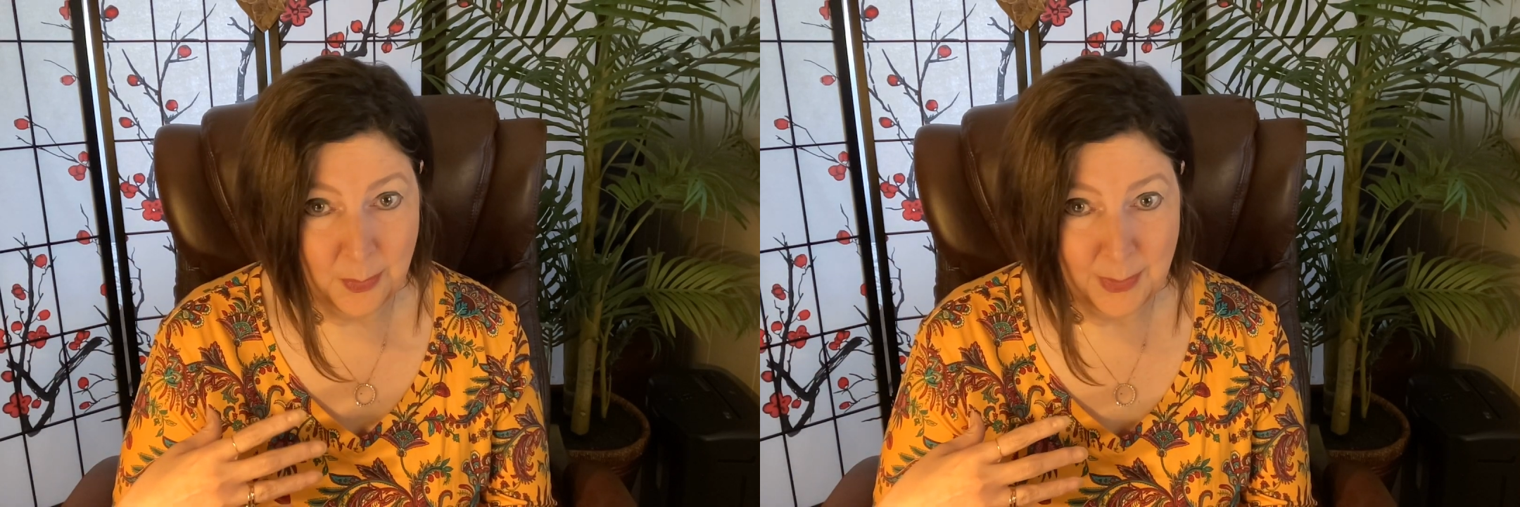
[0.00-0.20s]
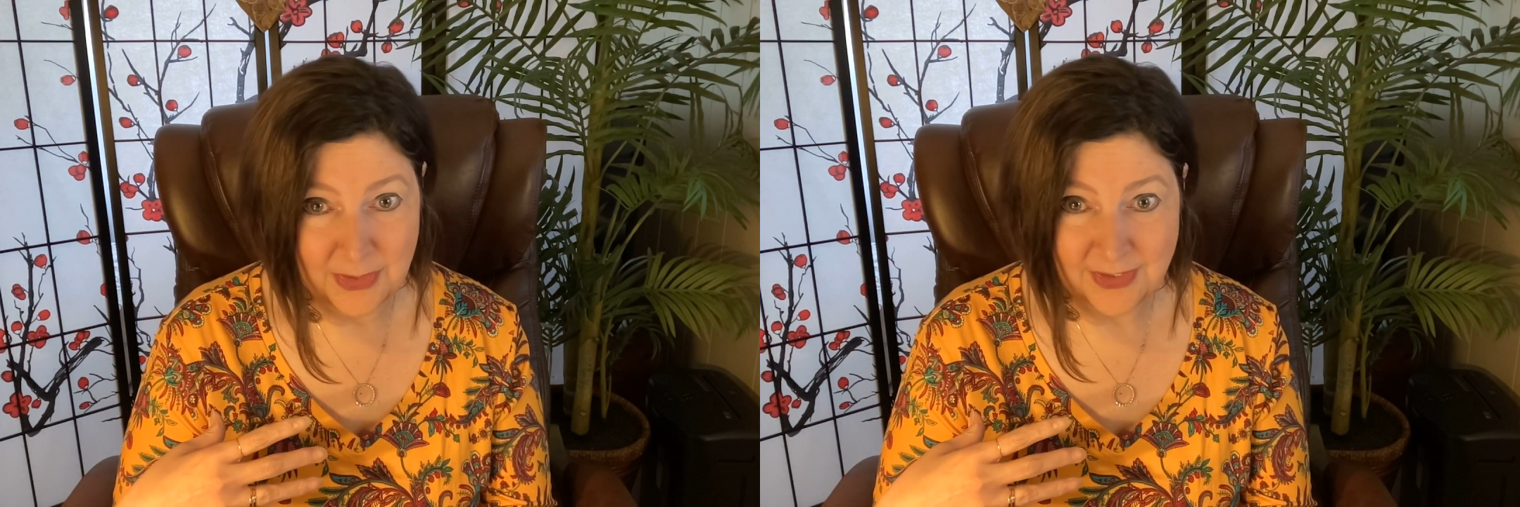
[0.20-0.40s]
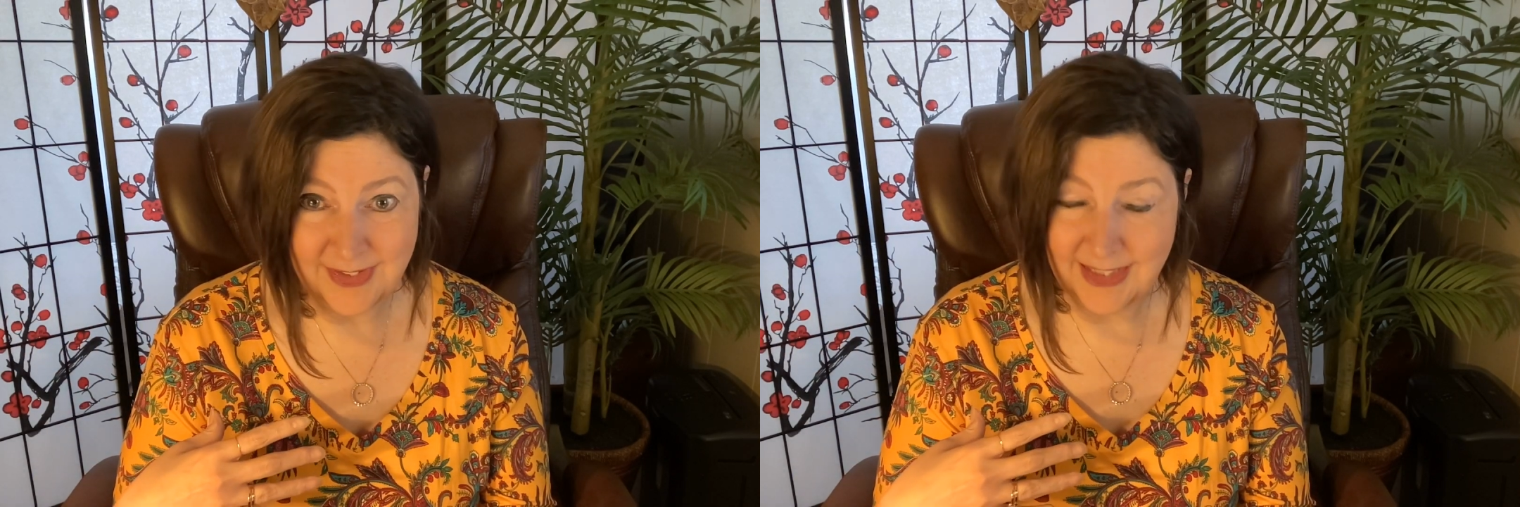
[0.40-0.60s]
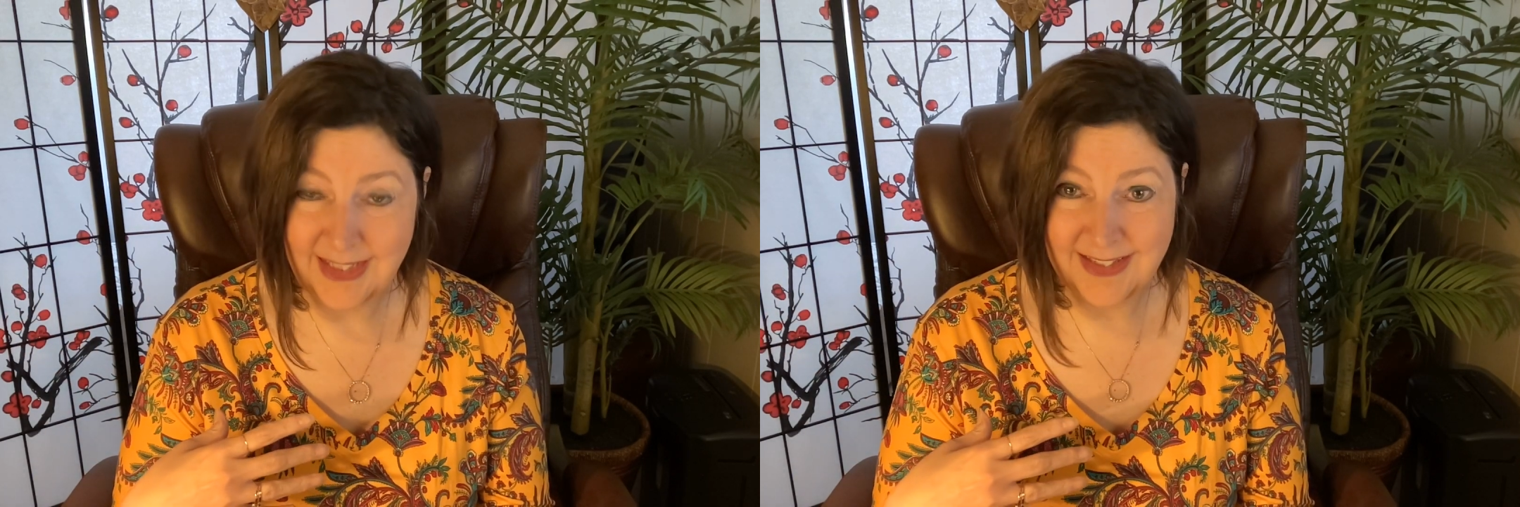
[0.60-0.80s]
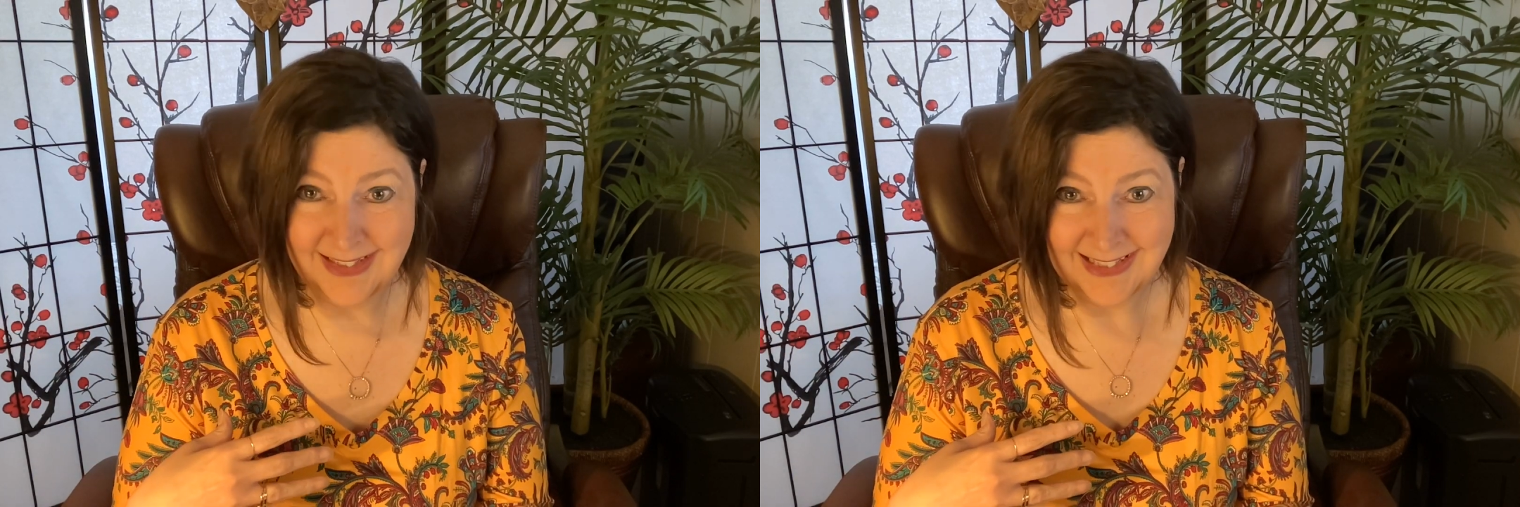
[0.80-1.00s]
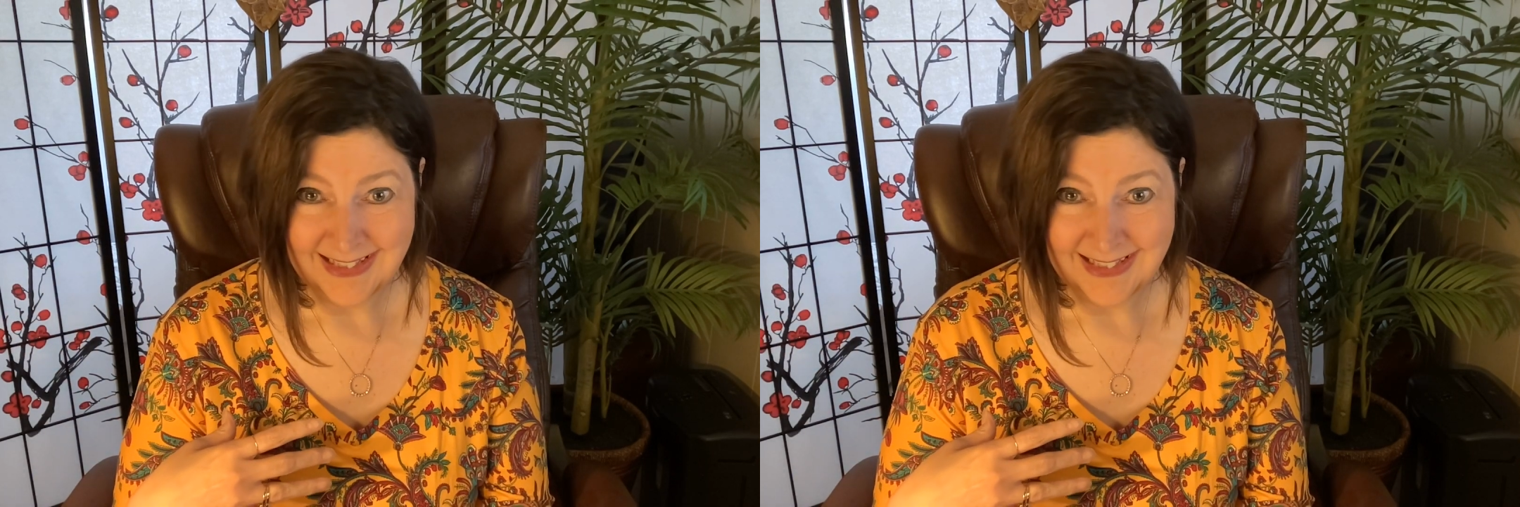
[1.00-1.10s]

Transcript: weird cities,